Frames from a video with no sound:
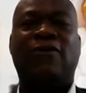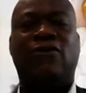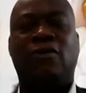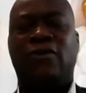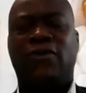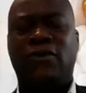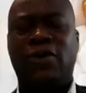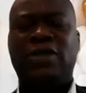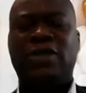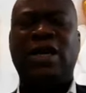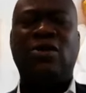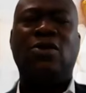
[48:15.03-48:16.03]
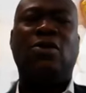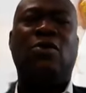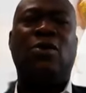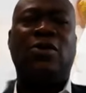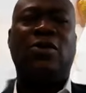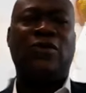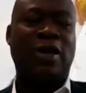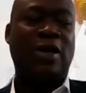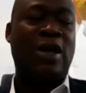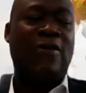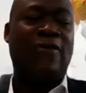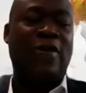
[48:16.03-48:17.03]
Of course, I know
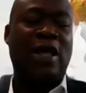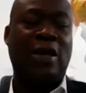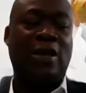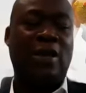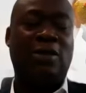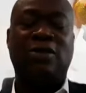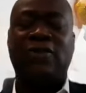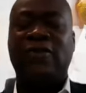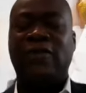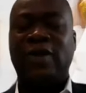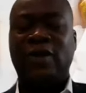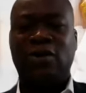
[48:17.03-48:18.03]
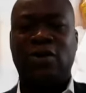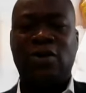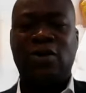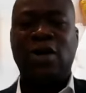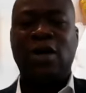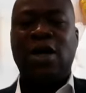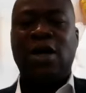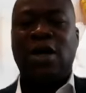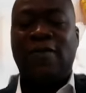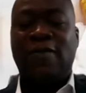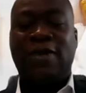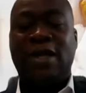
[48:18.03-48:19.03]
you have lots of venture
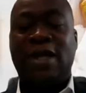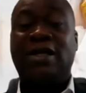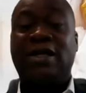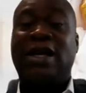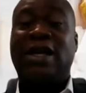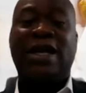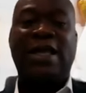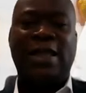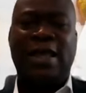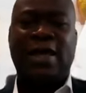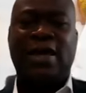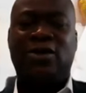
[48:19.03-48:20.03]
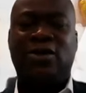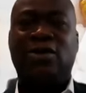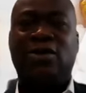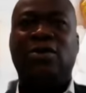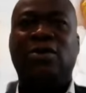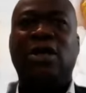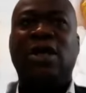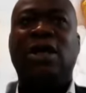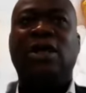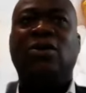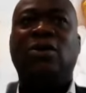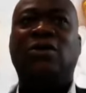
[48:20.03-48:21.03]
capitalists are in there. So
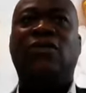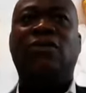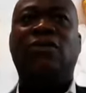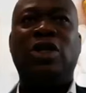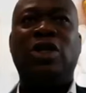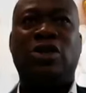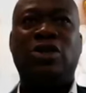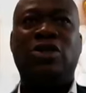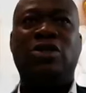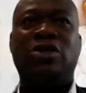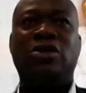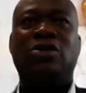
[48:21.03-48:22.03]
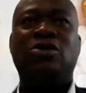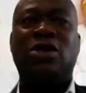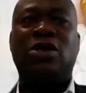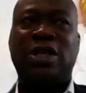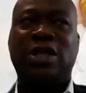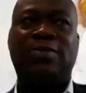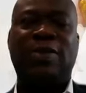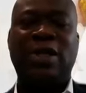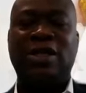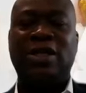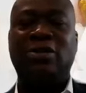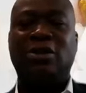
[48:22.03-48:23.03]
if you reach us, just keep
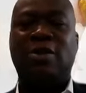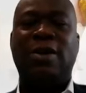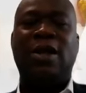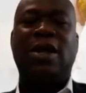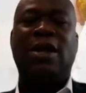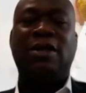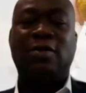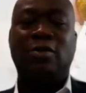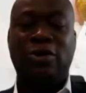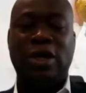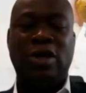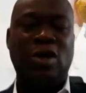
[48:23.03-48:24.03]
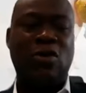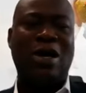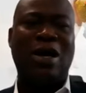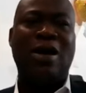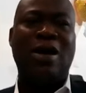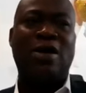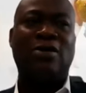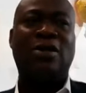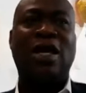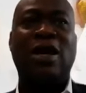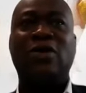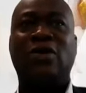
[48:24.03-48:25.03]
listening to the webinar. The moderator will
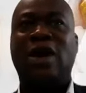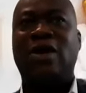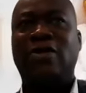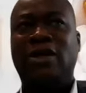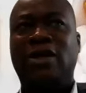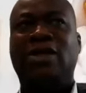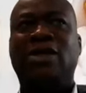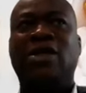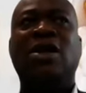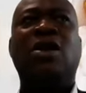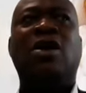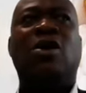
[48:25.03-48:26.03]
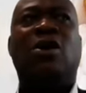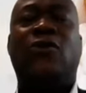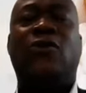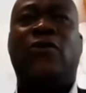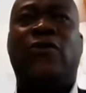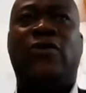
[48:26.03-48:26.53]
announce how you can reach also